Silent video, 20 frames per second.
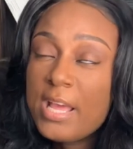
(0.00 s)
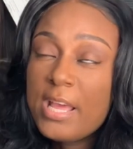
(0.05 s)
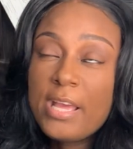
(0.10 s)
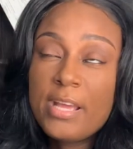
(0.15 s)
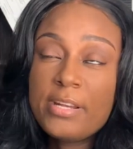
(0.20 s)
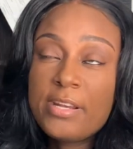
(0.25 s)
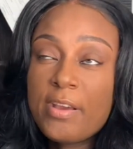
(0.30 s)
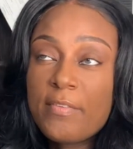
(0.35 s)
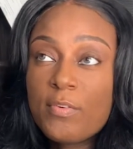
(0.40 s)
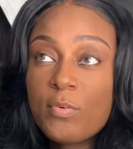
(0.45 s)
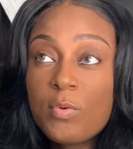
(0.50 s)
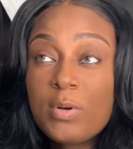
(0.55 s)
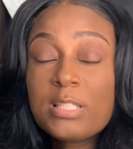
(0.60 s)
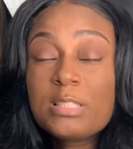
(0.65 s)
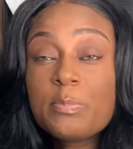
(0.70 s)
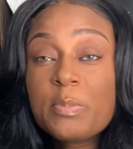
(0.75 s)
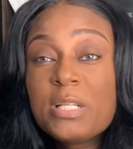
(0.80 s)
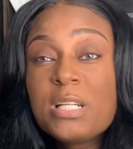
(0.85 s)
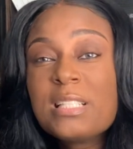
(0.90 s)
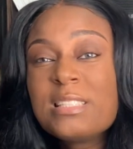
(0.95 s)
It never was,
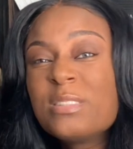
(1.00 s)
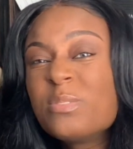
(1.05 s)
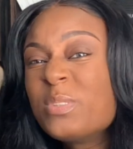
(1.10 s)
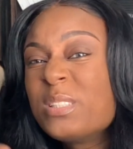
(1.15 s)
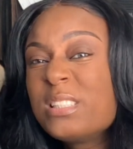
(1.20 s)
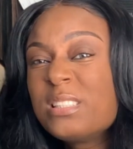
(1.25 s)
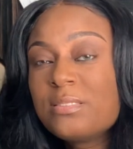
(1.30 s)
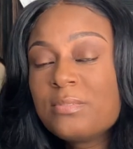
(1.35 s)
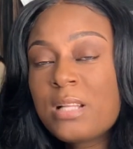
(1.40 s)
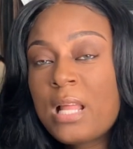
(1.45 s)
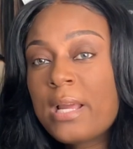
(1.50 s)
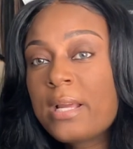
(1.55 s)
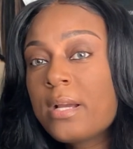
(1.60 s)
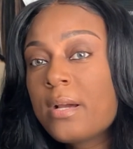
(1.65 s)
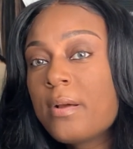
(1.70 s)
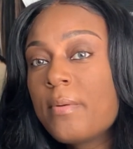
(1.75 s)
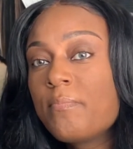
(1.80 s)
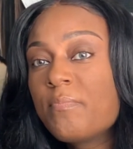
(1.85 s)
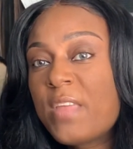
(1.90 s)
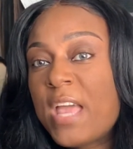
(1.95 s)
because it was like
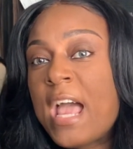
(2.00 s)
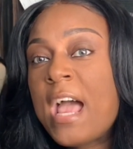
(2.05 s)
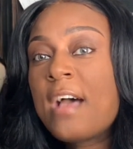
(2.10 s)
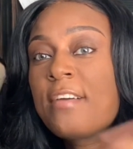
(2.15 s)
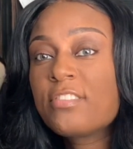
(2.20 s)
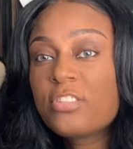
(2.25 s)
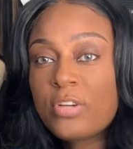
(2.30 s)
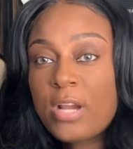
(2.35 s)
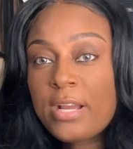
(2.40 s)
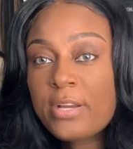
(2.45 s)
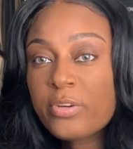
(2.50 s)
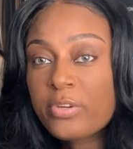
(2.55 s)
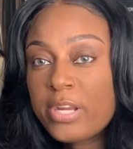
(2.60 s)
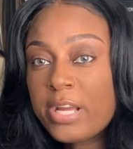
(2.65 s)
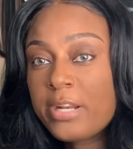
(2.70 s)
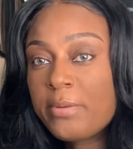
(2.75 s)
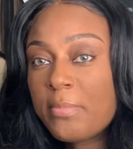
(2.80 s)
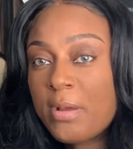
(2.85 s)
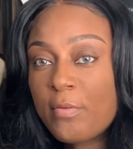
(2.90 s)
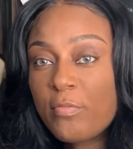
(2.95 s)
after I created my